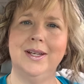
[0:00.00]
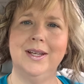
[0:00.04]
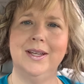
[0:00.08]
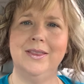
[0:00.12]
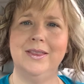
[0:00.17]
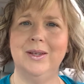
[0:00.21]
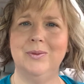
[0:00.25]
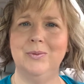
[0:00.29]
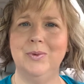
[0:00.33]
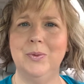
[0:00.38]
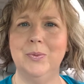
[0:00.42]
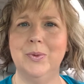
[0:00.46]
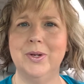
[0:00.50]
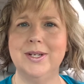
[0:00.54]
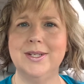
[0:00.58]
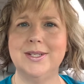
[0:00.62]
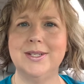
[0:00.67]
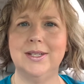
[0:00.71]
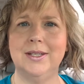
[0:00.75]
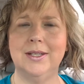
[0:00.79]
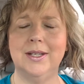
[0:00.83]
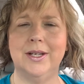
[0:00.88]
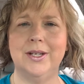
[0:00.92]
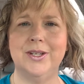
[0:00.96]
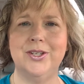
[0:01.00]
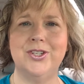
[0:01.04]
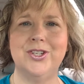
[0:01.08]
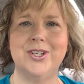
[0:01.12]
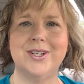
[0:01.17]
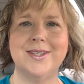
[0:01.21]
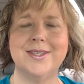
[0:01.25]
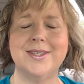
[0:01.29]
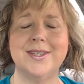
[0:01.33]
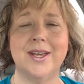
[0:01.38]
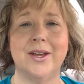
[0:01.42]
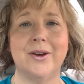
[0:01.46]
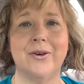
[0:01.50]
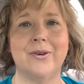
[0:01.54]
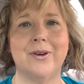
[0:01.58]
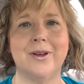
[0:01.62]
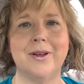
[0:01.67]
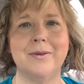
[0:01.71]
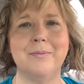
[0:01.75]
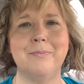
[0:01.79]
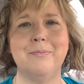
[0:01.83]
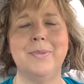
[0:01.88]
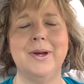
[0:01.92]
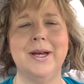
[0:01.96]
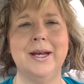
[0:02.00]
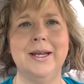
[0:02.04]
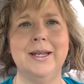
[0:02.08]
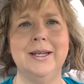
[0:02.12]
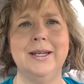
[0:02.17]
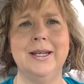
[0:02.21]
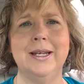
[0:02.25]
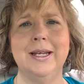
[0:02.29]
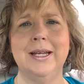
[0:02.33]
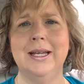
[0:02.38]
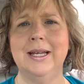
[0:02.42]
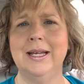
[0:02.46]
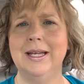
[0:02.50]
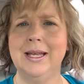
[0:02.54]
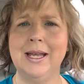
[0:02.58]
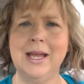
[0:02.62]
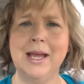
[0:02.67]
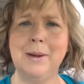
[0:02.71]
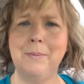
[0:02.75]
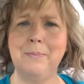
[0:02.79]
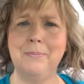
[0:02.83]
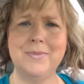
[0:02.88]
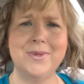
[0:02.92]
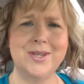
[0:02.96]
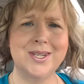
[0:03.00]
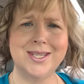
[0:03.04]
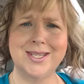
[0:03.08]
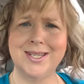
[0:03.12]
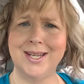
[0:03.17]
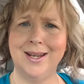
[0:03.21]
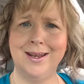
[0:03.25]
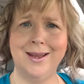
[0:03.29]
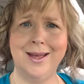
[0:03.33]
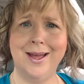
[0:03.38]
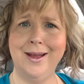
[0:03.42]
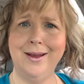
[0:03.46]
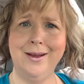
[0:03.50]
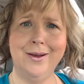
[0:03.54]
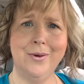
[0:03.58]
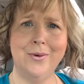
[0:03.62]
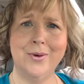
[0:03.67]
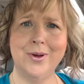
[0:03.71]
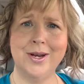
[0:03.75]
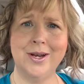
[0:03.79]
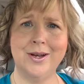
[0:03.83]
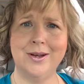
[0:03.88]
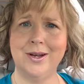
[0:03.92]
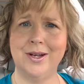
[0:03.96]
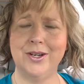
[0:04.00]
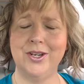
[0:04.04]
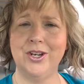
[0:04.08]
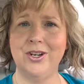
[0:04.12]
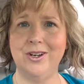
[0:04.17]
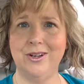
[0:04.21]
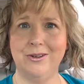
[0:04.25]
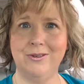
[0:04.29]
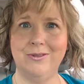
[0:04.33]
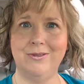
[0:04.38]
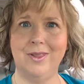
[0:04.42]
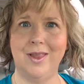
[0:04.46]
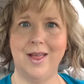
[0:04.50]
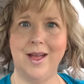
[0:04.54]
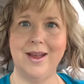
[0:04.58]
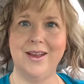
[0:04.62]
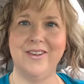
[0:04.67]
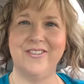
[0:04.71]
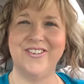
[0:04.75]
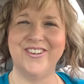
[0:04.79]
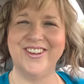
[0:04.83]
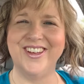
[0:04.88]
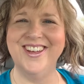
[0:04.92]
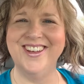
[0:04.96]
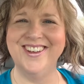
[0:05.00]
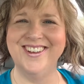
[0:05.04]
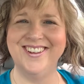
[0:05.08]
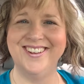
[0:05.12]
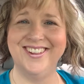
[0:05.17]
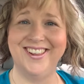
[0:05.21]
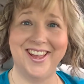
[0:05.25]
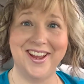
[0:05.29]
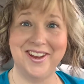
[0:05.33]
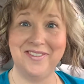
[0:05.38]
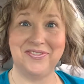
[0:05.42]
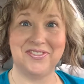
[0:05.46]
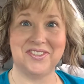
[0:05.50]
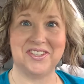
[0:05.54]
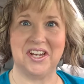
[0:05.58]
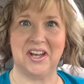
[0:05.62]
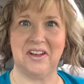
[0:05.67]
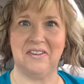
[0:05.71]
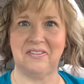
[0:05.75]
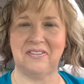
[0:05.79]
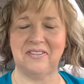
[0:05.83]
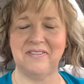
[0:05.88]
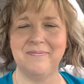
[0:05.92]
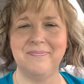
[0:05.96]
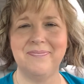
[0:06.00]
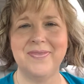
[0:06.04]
then we went to lunch, et cetera. But yep, just a lot going on, you know, life, life stuff.